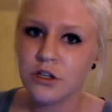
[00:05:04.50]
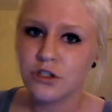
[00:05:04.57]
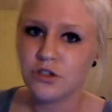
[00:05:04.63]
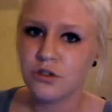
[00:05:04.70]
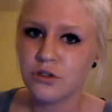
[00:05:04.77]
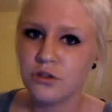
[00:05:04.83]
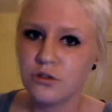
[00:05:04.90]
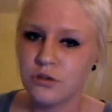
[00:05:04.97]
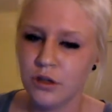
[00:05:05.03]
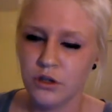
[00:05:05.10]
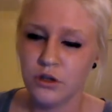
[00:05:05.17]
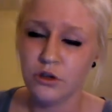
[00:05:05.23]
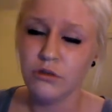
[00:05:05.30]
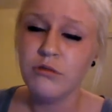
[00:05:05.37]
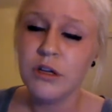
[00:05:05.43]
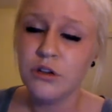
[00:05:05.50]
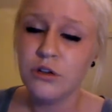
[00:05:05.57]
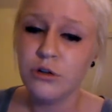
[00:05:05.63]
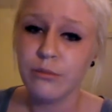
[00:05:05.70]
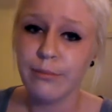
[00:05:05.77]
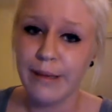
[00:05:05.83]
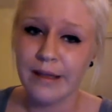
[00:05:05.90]
there's, like, you need
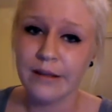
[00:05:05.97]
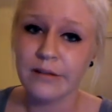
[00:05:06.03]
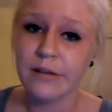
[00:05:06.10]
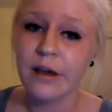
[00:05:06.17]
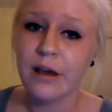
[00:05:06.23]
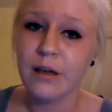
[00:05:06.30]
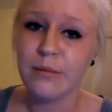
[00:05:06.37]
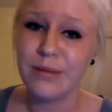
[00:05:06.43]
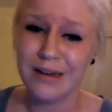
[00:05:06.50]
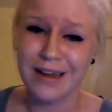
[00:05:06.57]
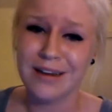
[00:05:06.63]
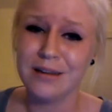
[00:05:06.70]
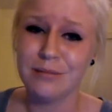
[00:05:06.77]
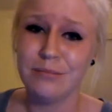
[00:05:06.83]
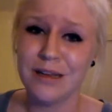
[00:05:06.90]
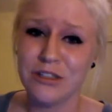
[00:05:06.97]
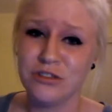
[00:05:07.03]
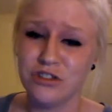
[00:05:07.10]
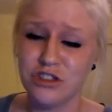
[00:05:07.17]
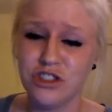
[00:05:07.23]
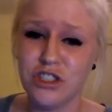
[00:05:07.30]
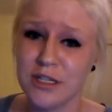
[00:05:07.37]
your man time and I need my
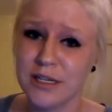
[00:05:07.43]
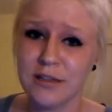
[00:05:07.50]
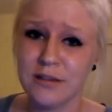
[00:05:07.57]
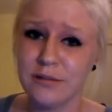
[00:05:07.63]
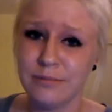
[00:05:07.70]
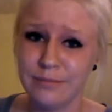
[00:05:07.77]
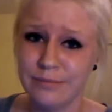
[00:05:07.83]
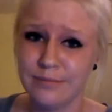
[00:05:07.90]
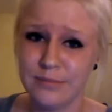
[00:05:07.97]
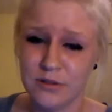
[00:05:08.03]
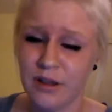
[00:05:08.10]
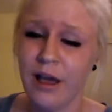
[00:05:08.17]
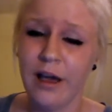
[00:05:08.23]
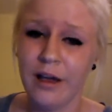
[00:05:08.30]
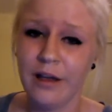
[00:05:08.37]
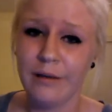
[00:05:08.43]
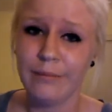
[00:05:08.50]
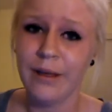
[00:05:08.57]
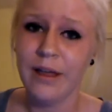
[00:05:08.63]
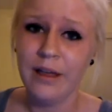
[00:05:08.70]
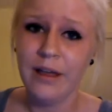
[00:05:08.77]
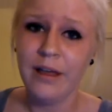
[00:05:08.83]
chick
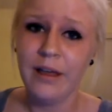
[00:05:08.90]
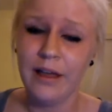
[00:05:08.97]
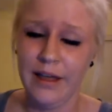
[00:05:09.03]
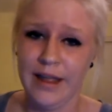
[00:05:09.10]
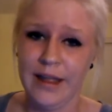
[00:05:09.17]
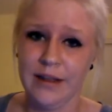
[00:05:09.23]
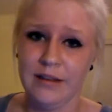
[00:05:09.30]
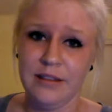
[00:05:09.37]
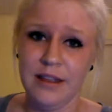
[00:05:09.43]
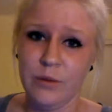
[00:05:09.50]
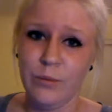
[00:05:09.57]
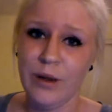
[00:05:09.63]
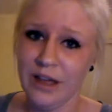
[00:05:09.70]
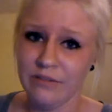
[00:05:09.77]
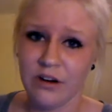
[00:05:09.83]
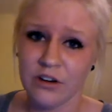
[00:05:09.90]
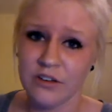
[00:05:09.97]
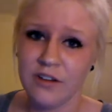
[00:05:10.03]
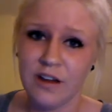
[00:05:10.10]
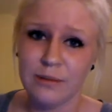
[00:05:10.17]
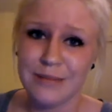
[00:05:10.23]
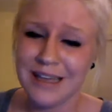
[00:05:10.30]
time, and then we have our
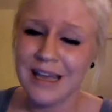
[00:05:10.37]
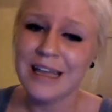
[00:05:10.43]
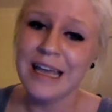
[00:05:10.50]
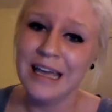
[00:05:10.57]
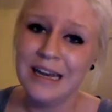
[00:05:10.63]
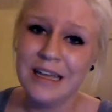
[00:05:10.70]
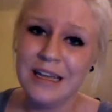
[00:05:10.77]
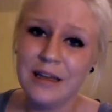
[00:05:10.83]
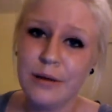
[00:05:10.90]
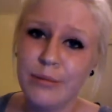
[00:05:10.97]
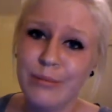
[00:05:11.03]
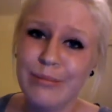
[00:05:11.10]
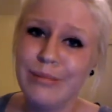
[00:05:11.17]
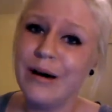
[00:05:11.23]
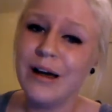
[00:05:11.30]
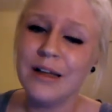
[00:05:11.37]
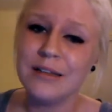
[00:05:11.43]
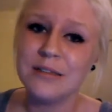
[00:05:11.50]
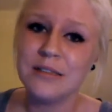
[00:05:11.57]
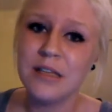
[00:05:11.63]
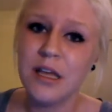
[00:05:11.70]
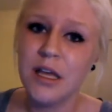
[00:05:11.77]
time. Like, I get it,
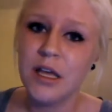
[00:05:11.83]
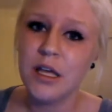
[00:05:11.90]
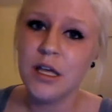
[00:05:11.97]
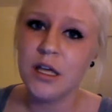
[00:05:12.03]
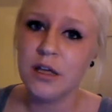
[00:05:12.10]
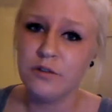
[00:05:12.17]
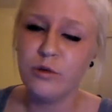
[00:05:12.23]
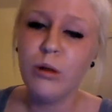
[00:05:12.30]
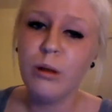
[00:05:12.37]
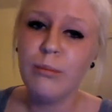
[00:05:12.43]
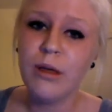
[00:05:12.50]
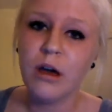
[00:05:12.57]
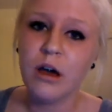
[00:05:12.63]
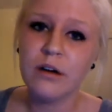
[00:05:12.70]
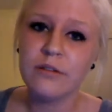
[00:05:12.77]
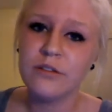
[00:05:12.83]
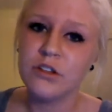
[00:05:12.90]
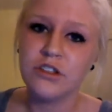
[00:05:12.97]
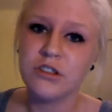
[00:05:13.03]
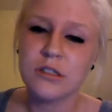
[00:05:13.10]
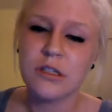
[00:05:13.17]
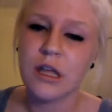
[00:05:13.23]
but if you want me off,
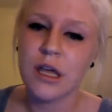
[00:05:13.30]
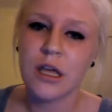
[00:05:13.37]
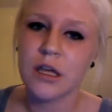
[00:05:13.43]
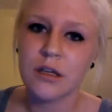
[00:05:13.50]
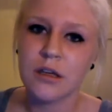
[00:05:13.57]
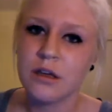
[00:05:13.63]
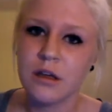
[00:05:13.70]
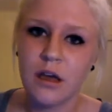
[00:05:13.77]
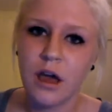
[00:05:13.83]
you're just like,